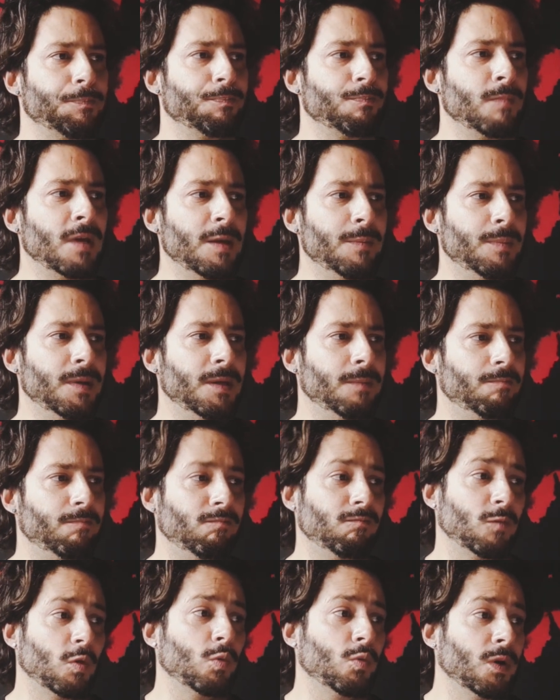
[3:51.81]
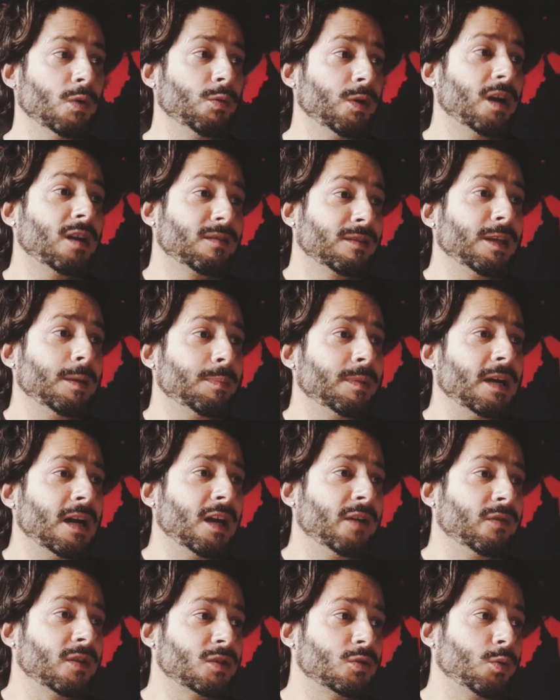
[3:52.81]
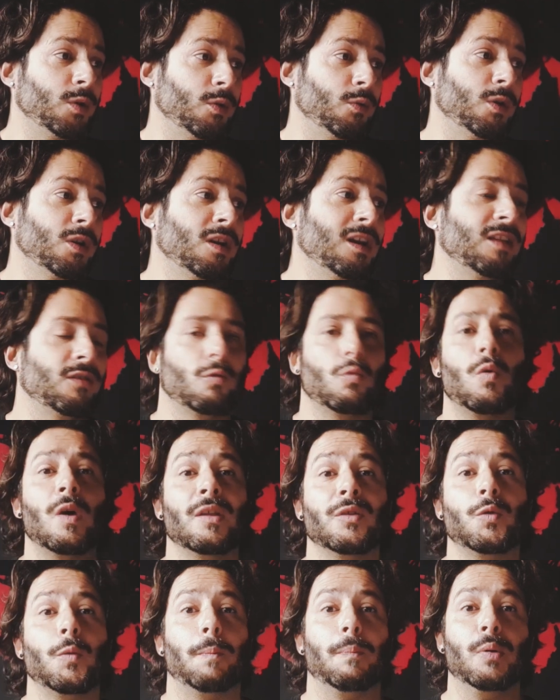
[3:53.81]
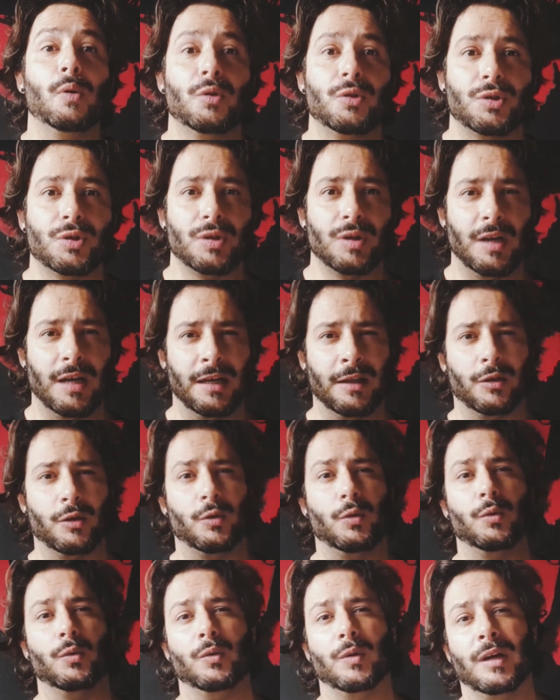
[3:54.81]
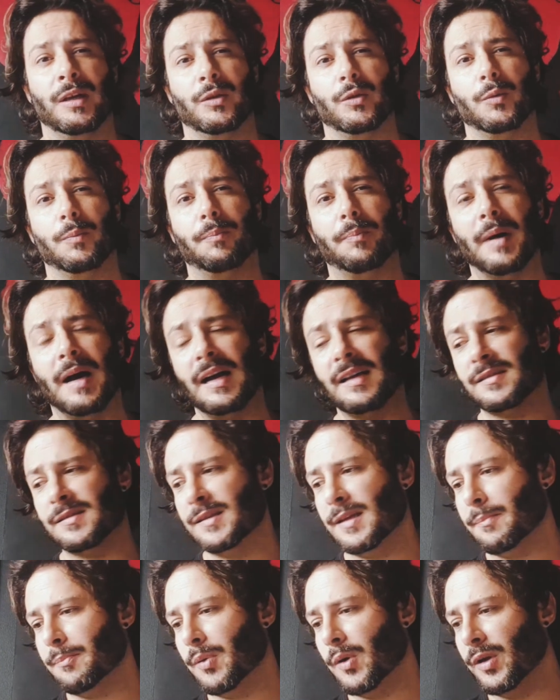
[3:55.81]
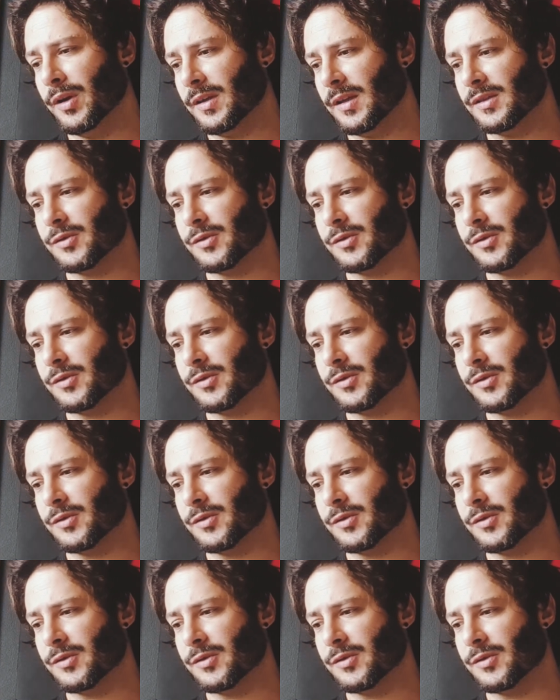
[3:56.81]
maybe when we are deep divers, we, we're gonna want to push and to and to pass the point.